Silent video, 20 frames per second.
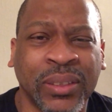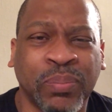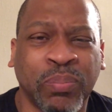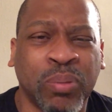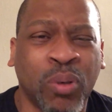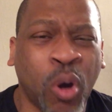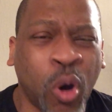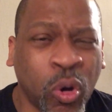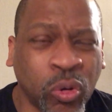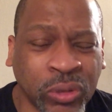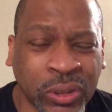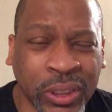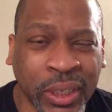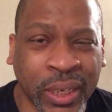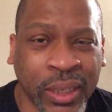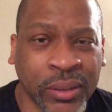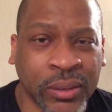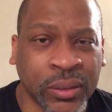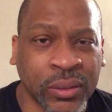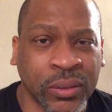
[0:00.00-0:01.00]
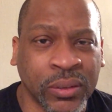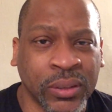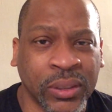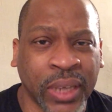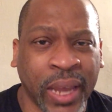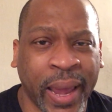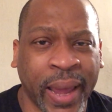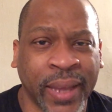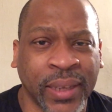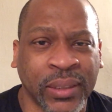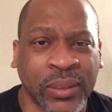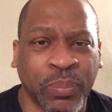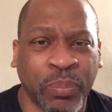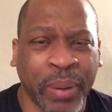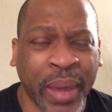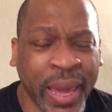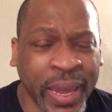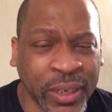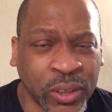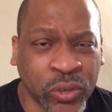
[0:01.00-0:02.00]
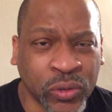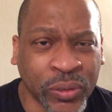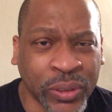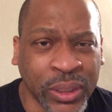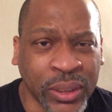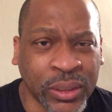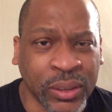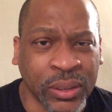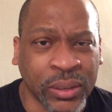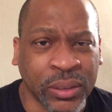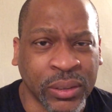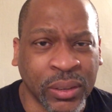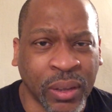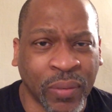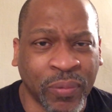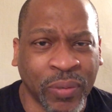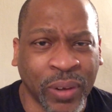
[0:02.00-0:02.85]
protesters as patriots and stuff